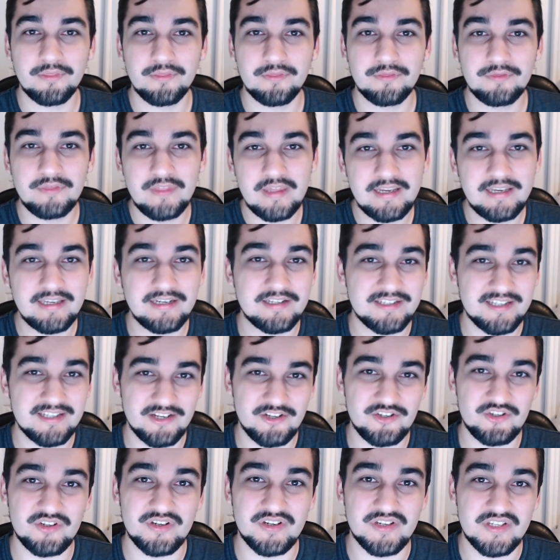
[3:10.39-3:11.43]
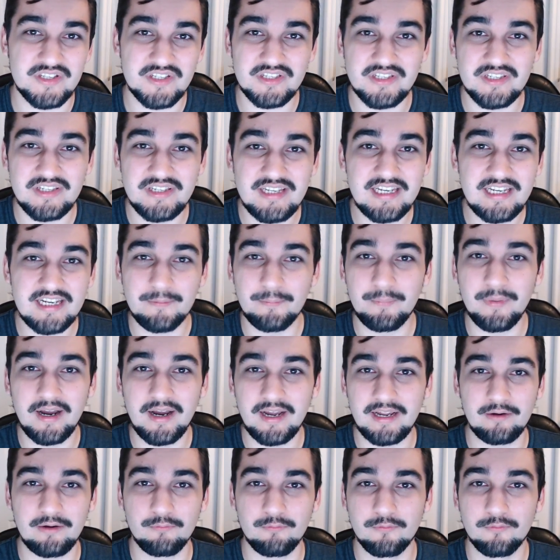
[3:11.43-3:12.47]
they can essentially sneak
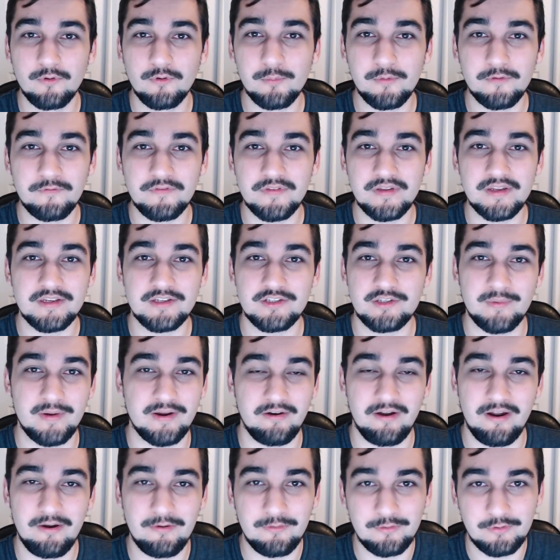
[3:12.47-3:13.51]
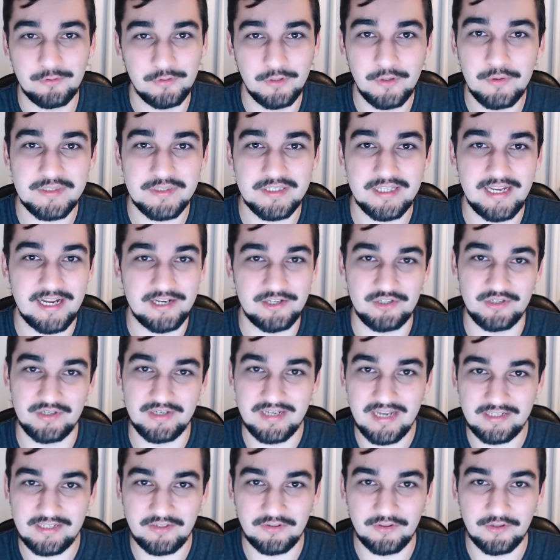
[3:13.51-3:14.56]
by a room of these no matter how close they actually
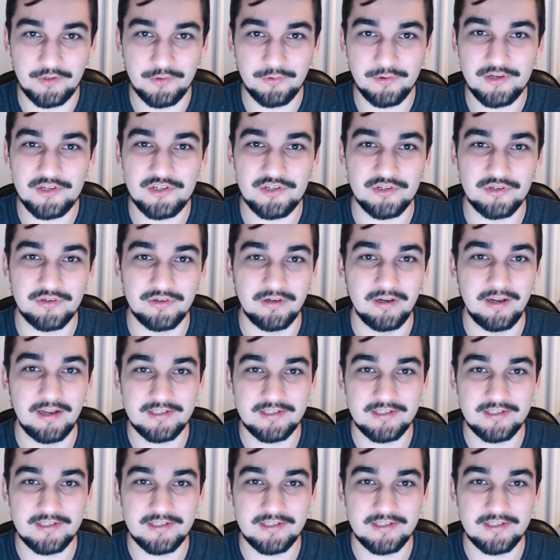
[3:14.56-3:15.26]
get to the creature,